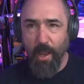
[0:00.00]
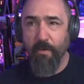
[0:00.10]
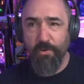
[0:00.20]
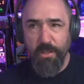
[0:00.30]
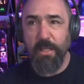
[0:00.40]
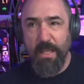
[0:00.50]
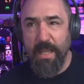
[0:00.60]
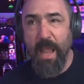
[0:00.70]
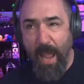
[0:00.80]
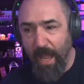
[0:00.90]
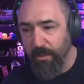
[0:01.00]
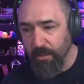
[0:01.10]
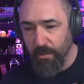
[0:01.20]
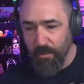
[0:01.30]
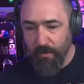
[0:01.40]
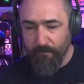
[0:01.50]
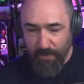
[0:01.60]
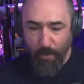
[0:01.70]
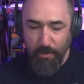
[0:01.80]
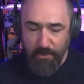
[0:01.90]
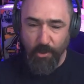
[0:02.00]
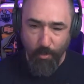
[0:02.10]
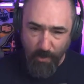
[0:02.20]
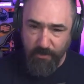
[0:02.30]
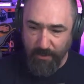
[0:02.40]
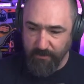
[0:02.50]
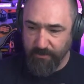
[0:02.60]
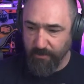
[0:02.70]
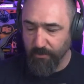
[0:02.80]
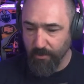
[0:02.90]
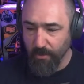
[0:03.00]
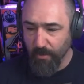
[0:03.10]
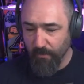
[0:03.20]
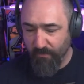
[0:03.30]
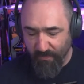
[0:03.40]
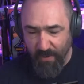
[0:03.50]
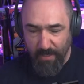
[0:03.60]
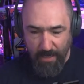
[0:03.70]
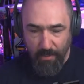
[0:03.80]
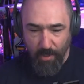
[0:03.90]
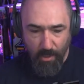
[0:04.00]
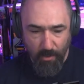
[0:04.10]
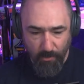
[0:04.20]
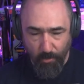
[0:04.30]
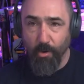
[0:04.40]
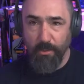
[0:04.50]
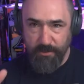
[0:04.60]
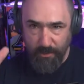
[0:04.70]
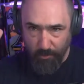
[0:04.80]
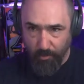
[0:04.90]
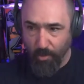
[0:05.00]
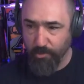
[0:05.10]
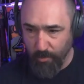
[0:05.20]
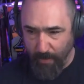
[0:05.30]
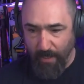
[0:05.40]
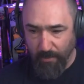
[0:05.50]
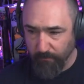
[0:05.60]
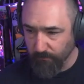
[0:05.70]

everything he had that we took with us, fit in a single grocery bag.